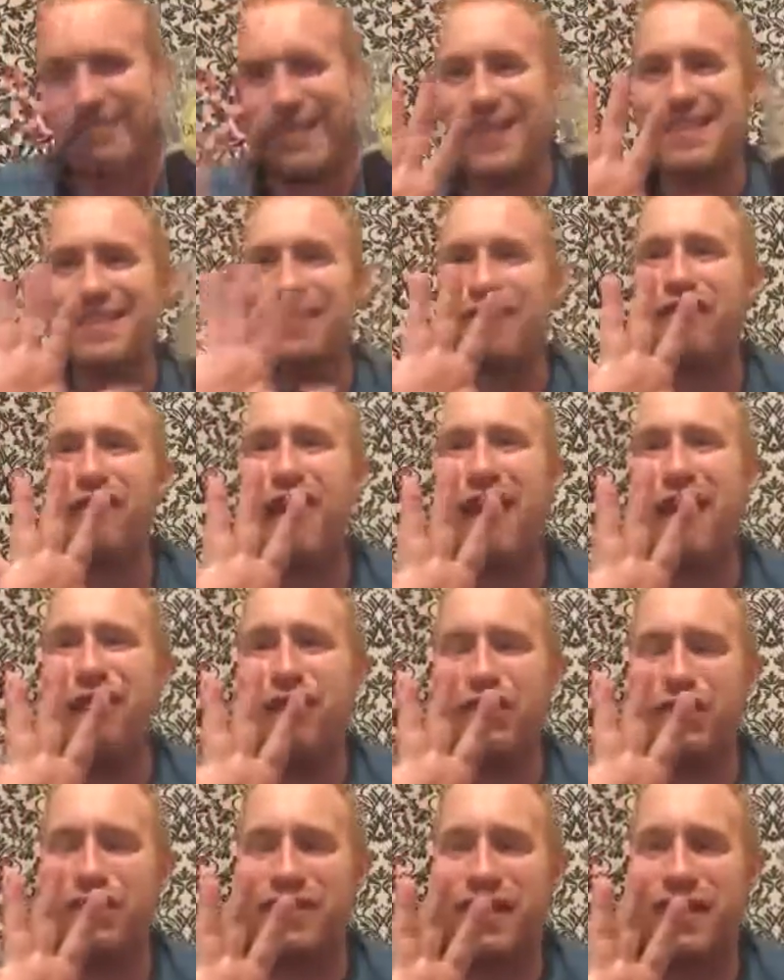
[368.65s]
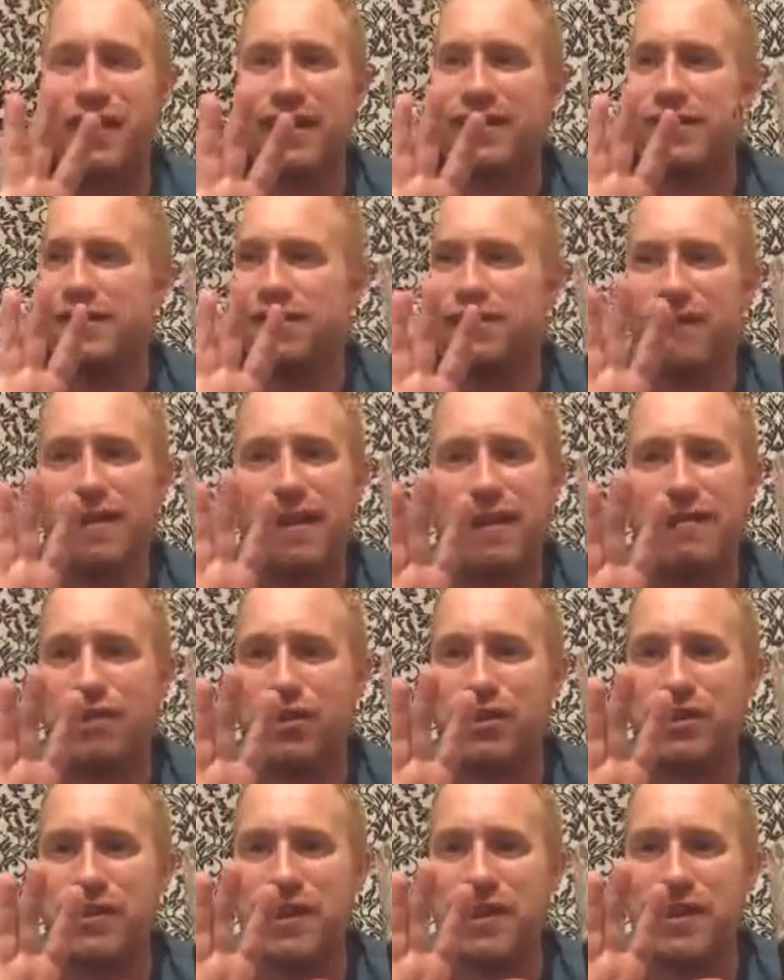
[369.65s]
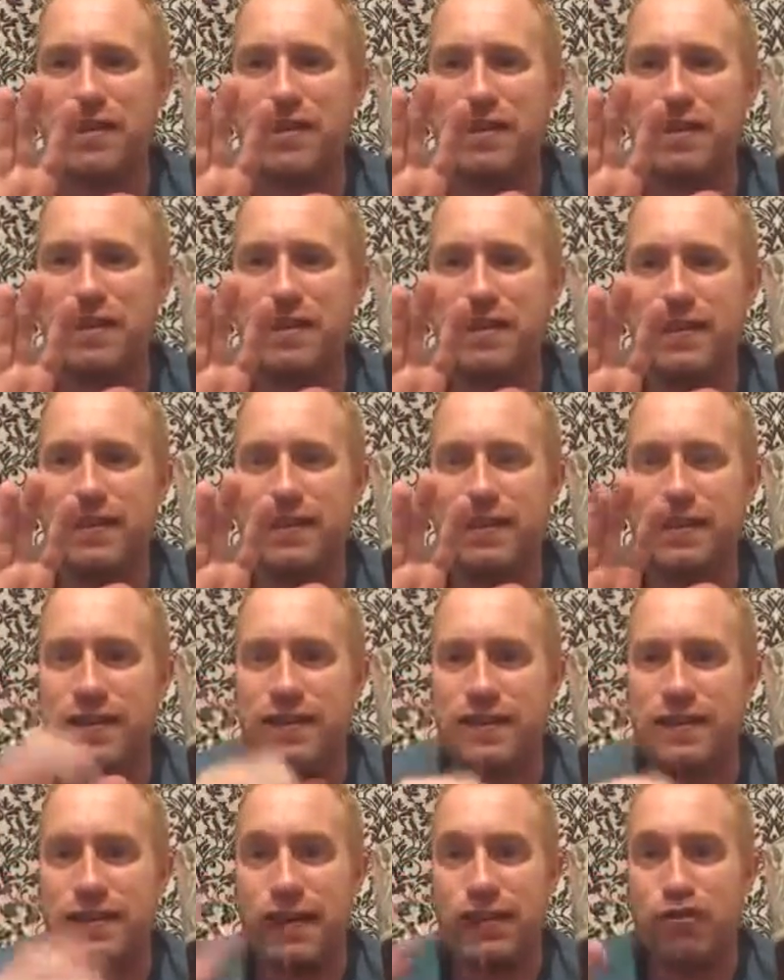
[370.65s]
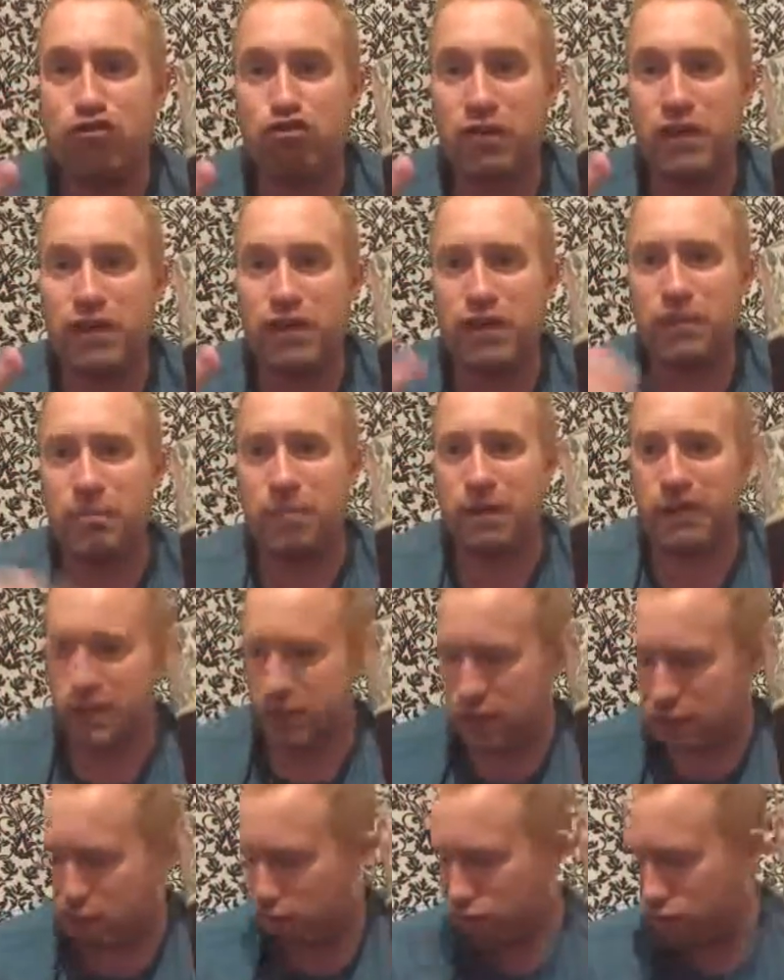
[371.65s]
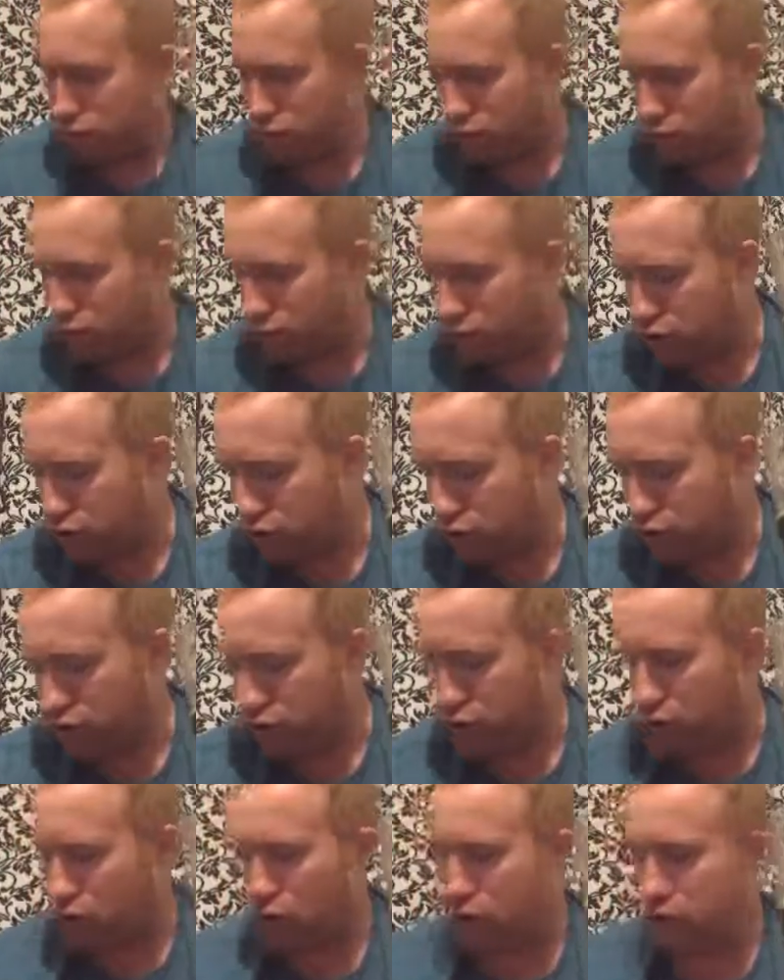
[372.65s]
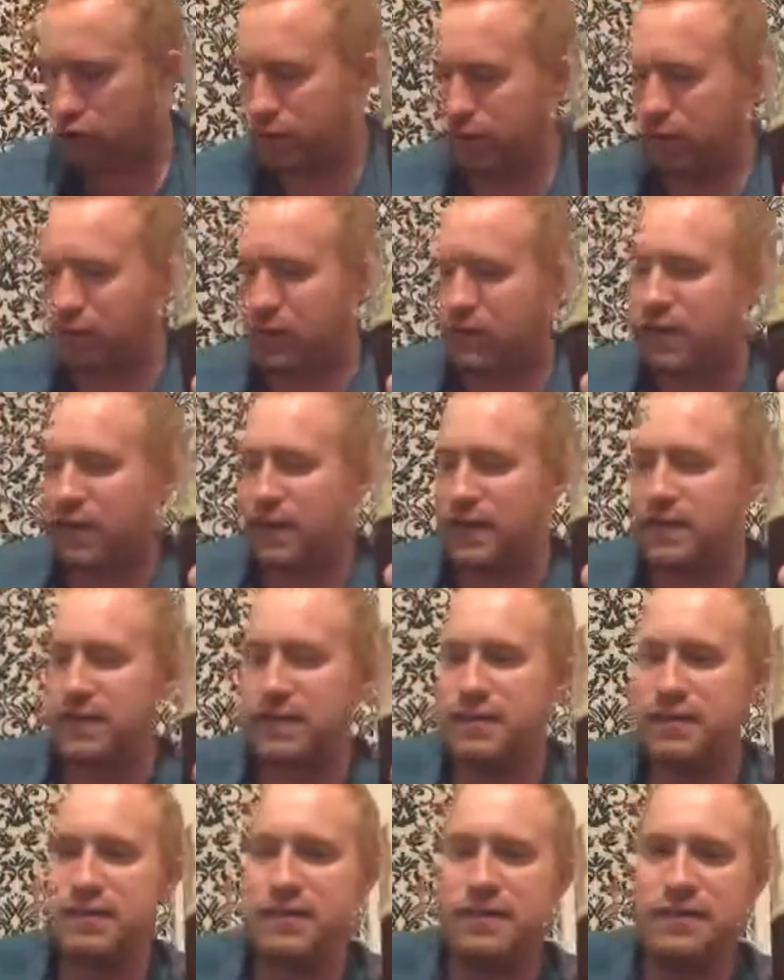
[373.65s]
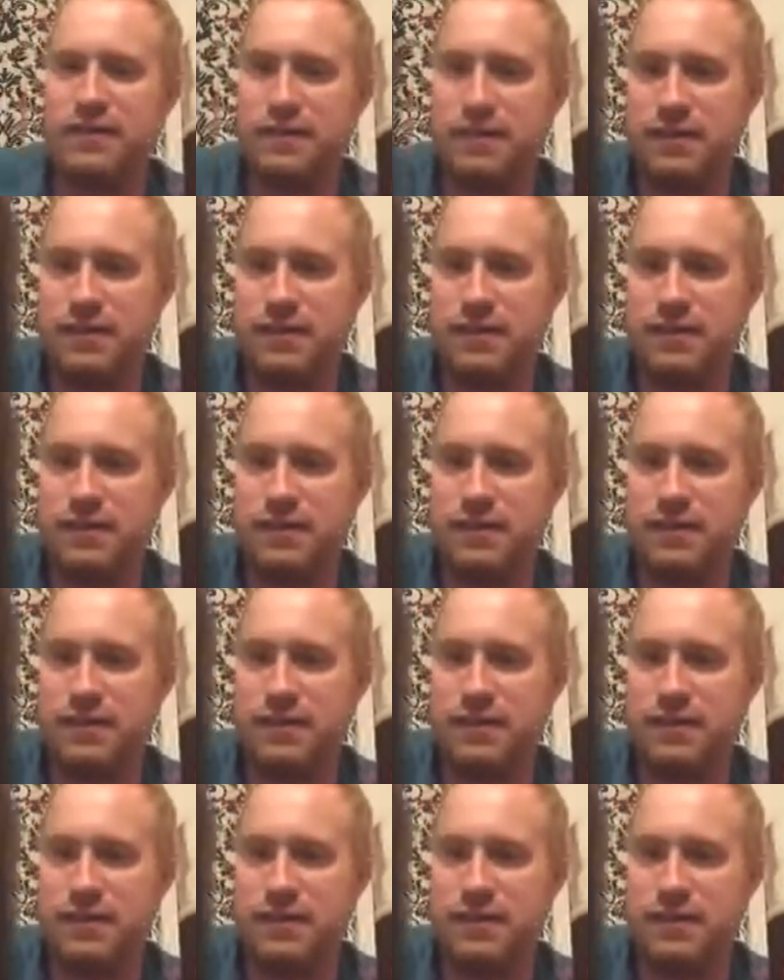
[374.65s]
it's a 5 out of 10. It's a 5 out of 10. That's Really Le Britain doing a review on Guinness's